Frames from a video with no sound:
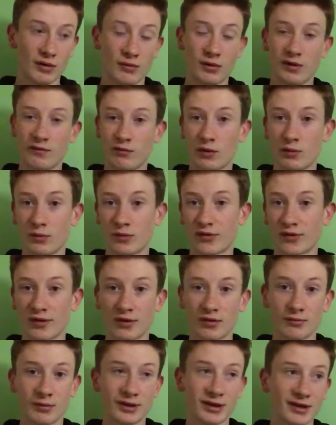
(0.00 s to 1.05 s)
if we
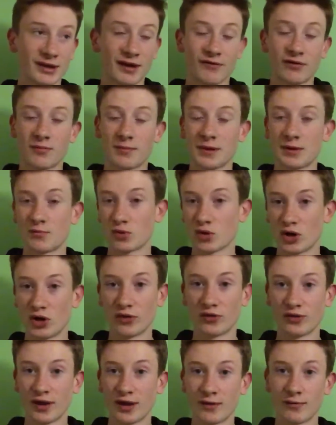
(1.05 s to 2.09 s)
didn't have to be
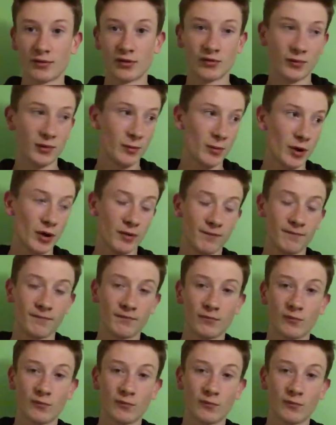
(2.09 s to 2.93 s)
brilliant today, because we weren't.